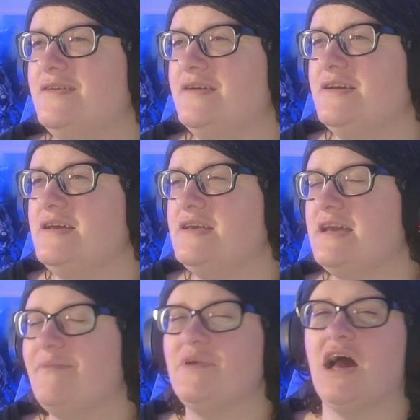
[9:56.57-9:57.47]
He
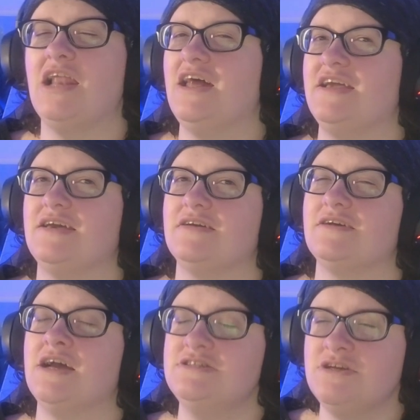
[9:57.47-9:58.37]
can be. I like
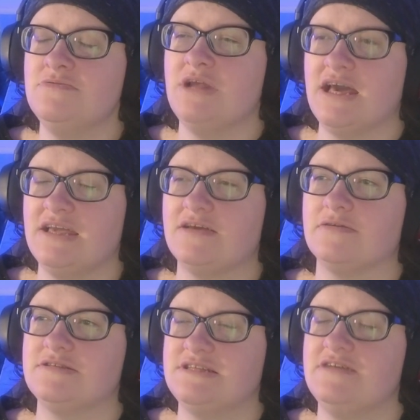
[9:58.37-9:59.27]
I do like
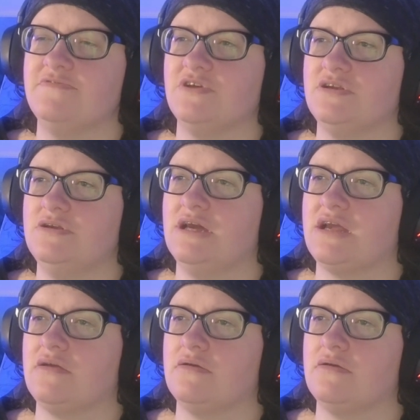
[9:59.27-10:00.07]
Stephen, no.